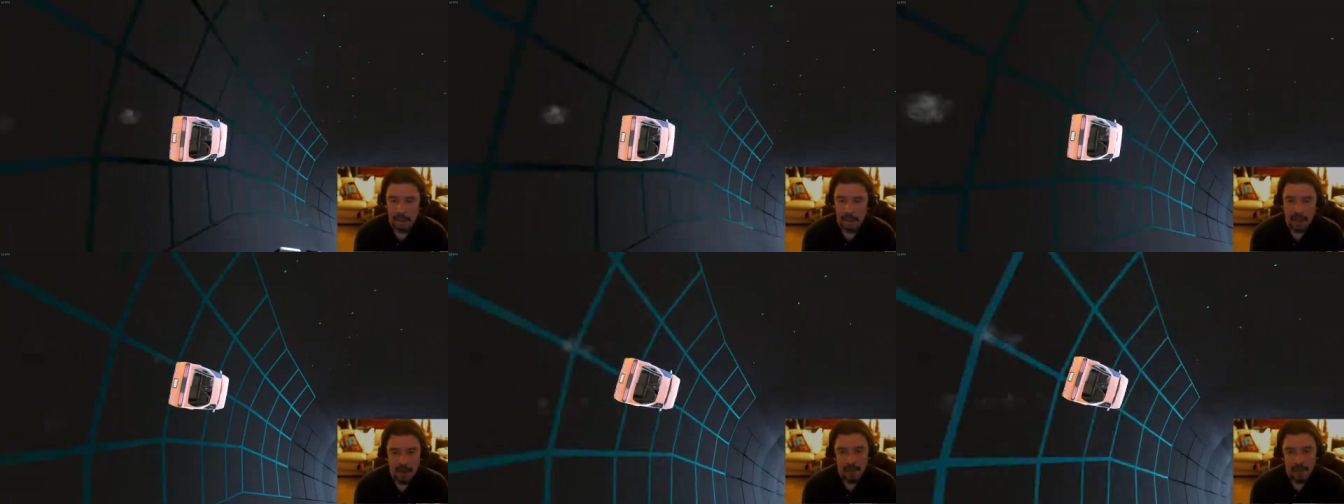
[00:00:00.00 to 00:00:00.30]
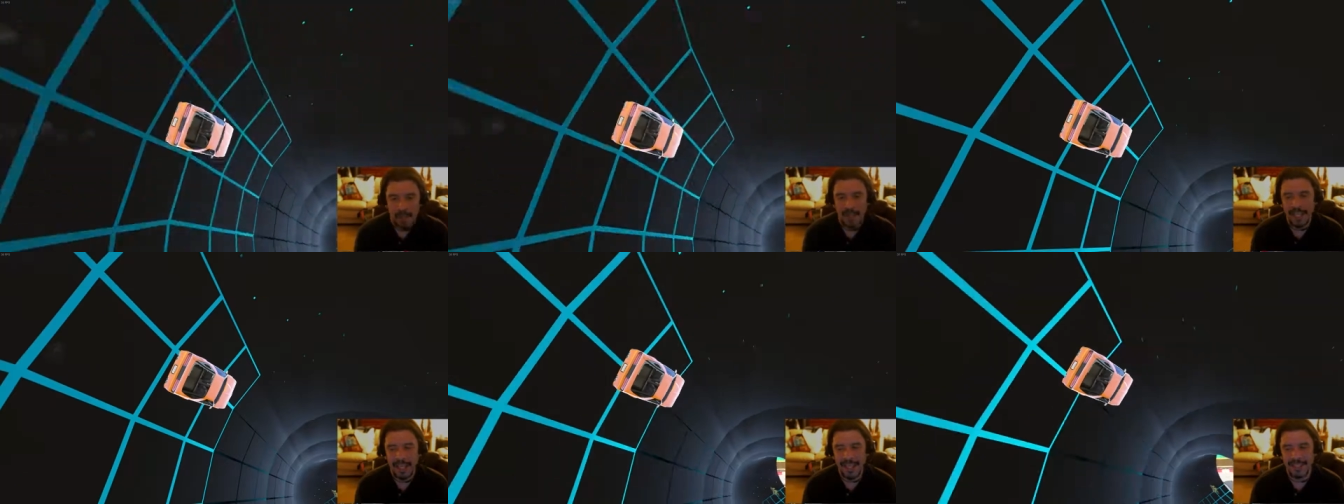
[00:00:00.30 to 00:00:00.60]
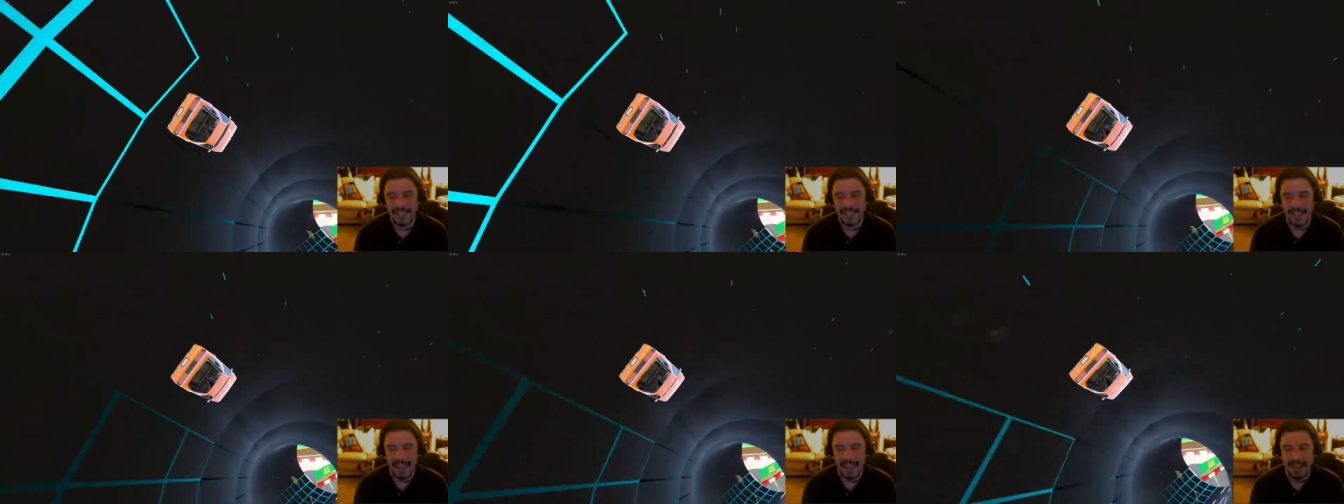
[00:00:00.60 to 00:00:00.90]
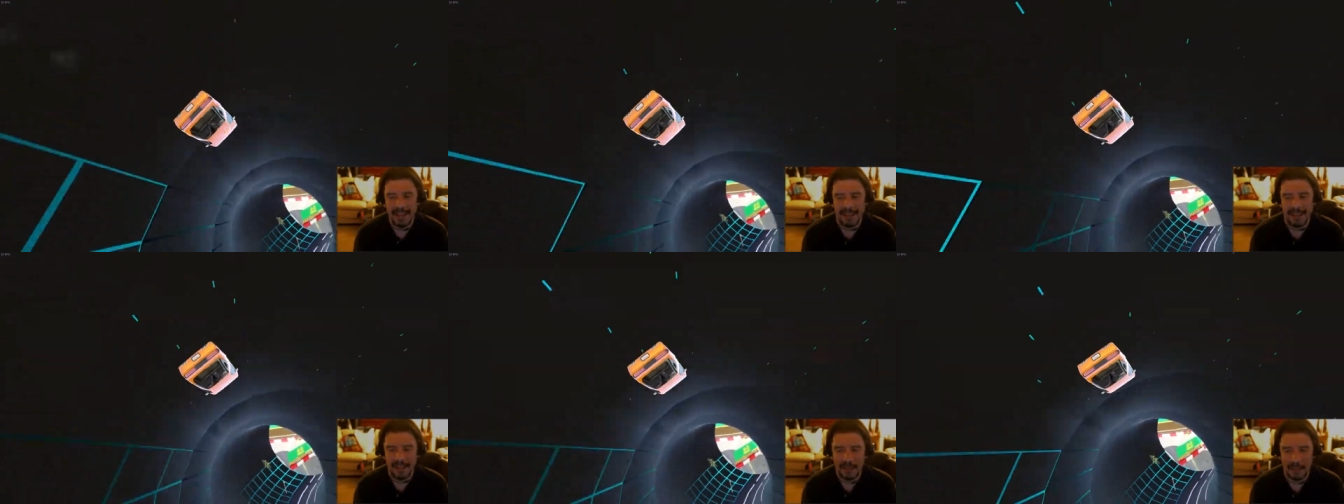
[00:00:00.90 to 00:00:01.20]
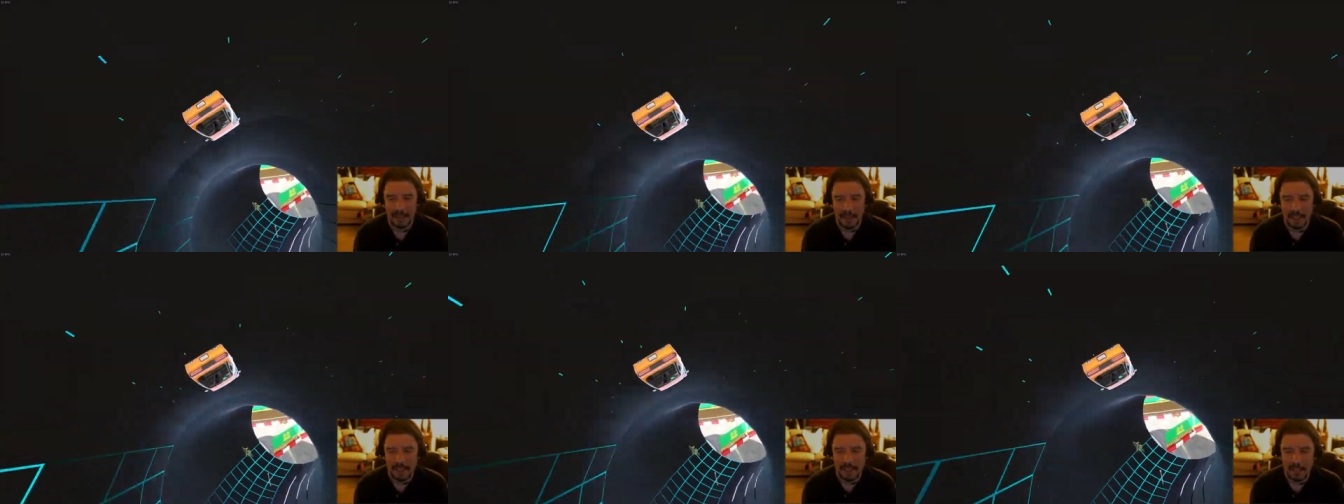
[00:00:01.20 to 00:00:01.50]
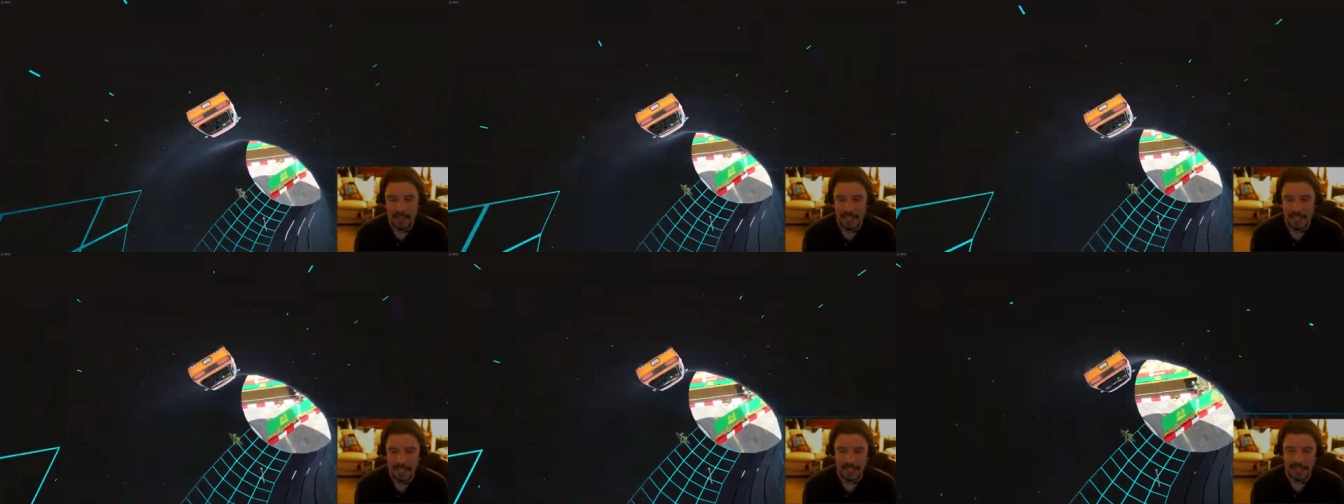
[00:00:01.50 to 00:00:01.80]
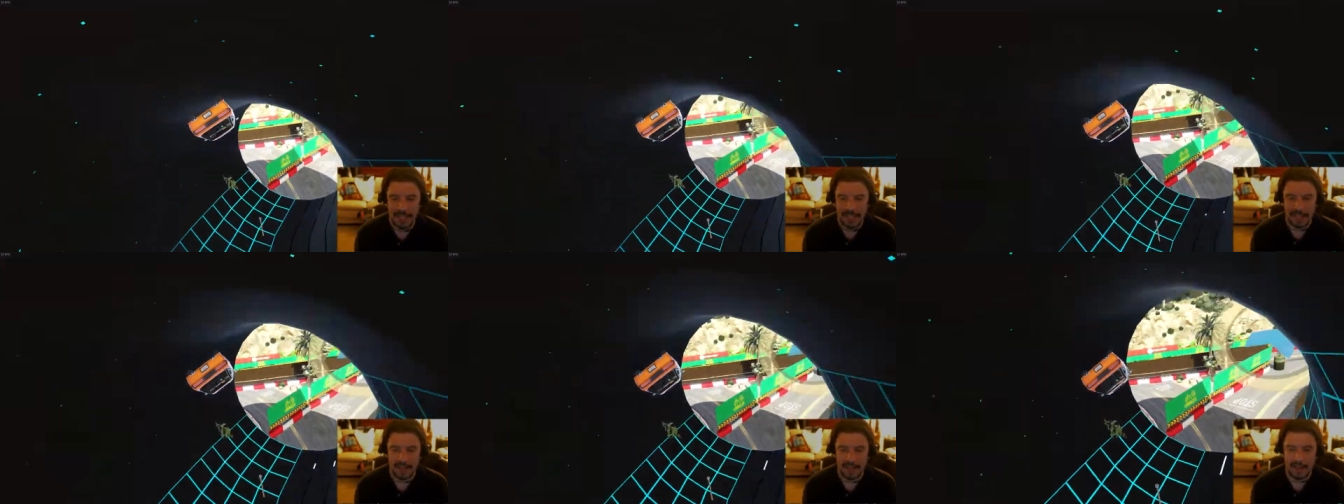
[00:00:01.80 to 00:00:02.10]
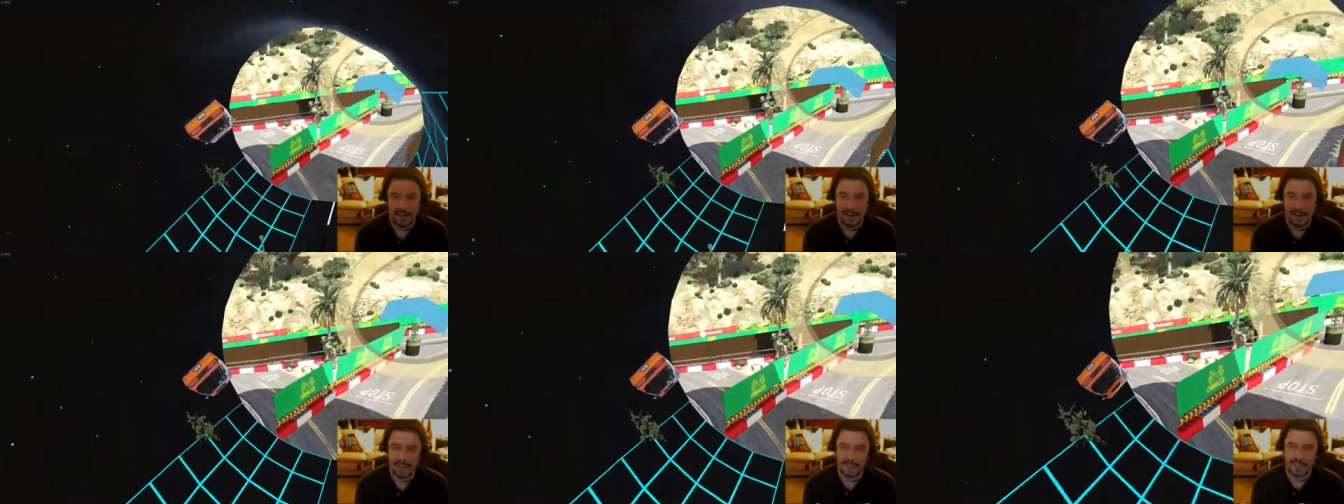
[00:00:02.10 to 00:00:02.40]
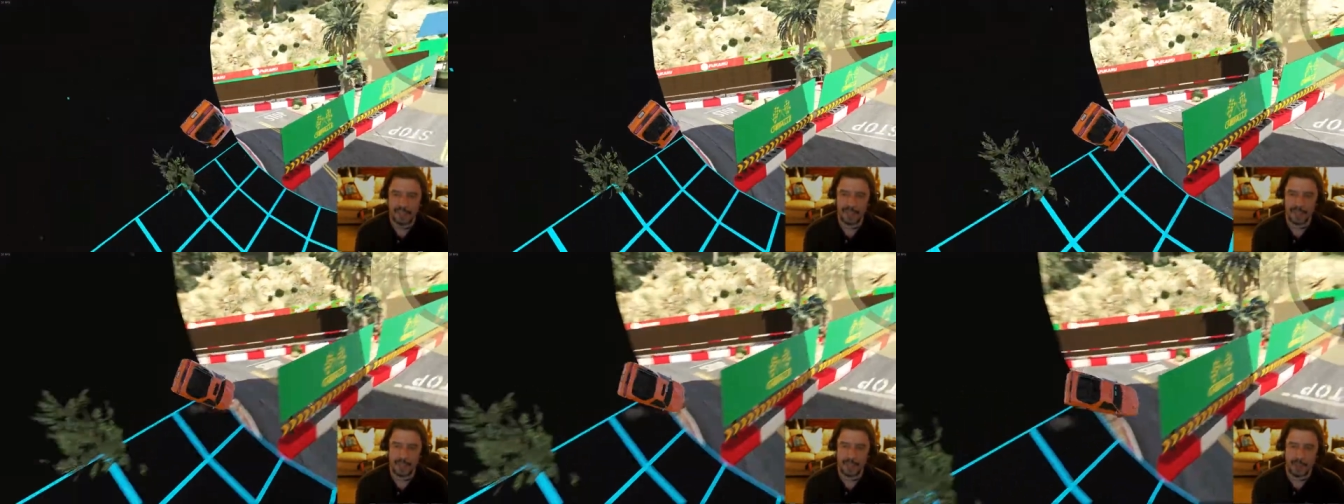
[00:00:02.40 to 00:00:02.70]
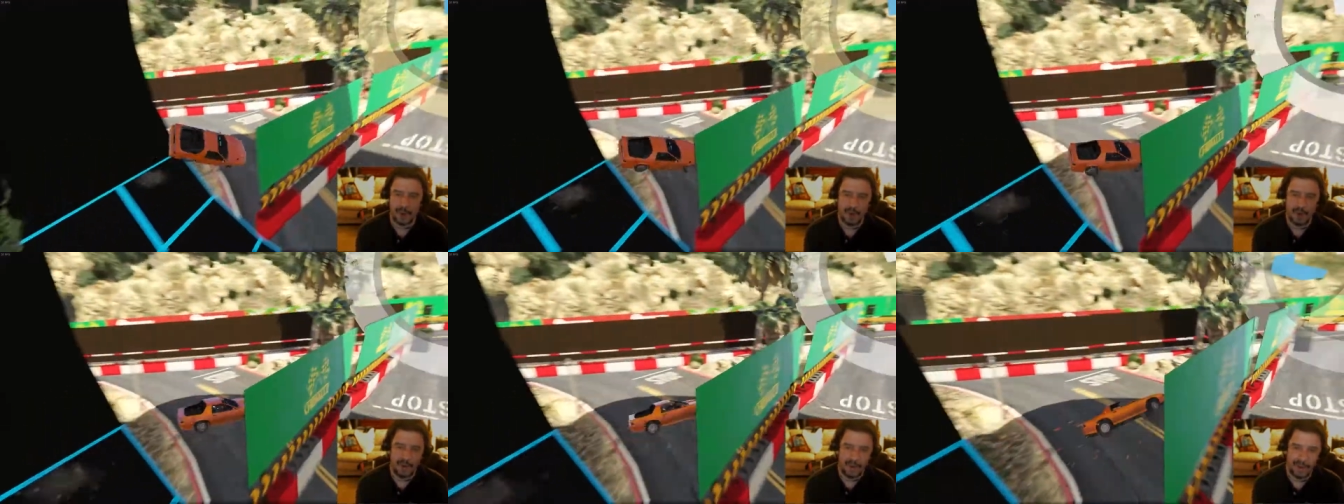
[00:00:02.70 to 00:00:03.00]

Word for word: Well, it's not supposed to be like an awesome car.